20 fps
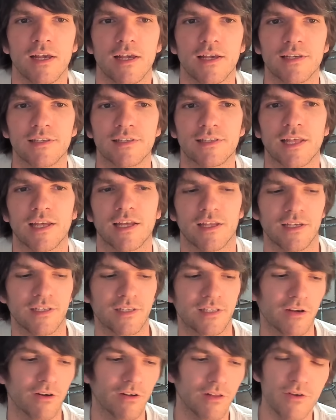Is there
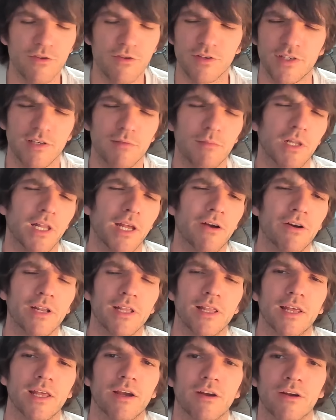a little
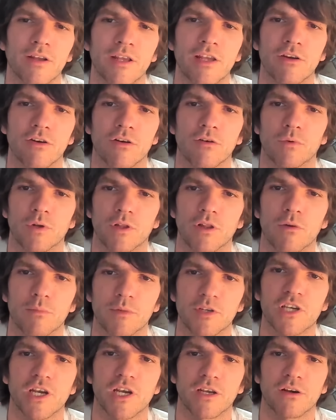similarity there here with
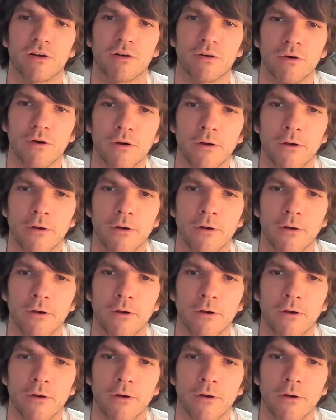Lomachenko?